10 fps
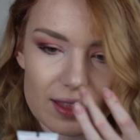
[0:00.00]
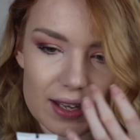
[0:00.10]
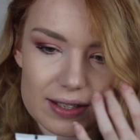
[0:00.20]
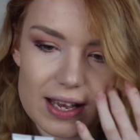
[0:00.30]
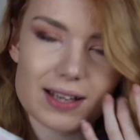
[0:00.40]

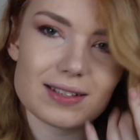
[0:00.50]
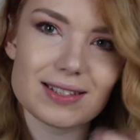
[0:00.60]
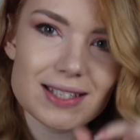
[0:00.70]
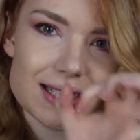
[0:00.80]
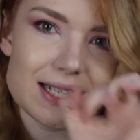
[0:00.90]
This has
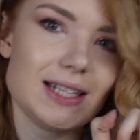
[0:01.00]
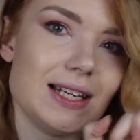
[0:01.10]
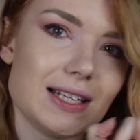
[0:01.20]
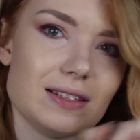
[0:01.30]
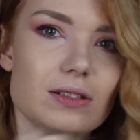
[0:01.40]

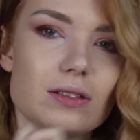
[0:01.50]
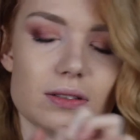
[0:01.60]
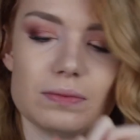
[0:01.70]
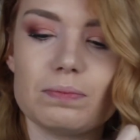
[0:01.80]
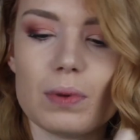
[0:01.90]
teeny
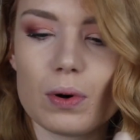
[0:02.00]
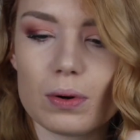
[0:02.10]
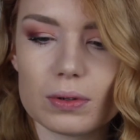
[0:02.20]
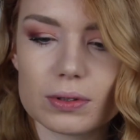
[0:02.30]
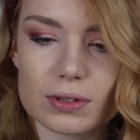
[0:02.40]
little
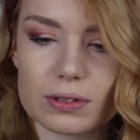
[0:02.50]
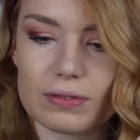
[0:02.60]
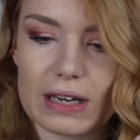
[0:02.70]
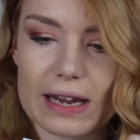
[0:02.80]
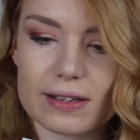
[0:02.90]
balls of
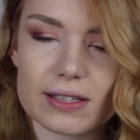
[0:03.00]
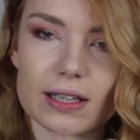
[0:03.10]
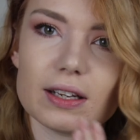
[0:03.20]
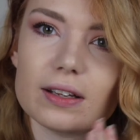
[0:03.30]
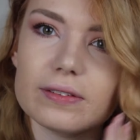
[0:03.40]

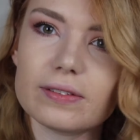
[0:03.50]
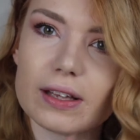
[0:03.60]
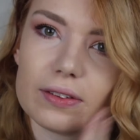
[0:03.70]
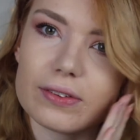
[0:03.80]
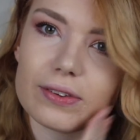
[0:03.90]

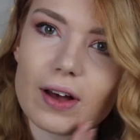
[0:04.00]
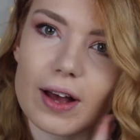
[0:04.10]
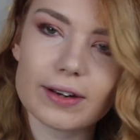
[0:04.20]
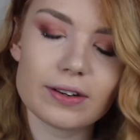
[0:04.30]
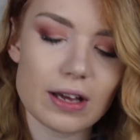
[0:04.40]
cleansingness
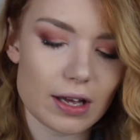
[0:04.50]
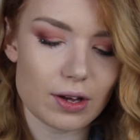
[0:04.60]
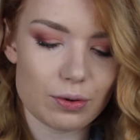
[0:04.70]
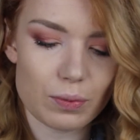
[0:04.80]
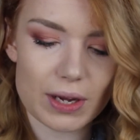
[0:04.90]
inside,
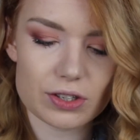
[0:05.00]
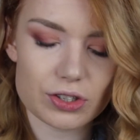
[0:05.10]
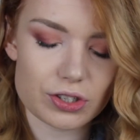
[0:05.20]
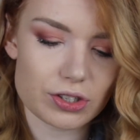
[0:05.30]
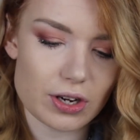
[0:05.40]

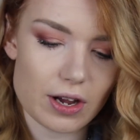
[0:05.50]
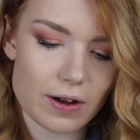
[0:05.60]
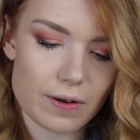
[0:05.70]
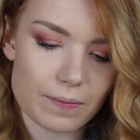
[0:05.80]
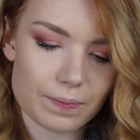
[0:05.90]
which,
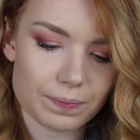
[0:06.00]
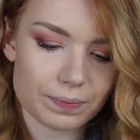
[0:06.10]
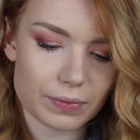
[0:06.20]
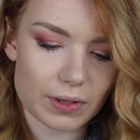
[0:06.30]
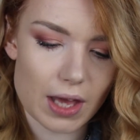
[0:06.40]

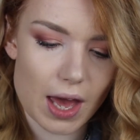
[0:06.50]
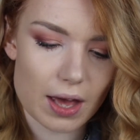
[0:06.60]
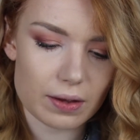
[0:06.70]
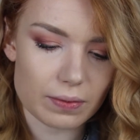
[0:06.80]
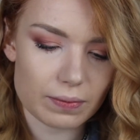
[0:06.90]

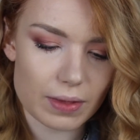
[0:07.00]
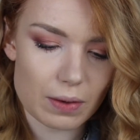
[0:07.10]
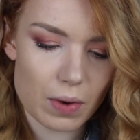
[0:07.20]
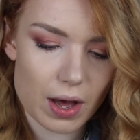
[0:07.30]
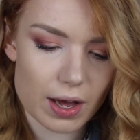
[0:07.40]
yeah,
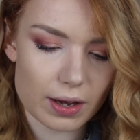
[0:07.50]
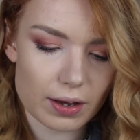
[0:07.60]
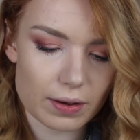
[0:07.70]
they work.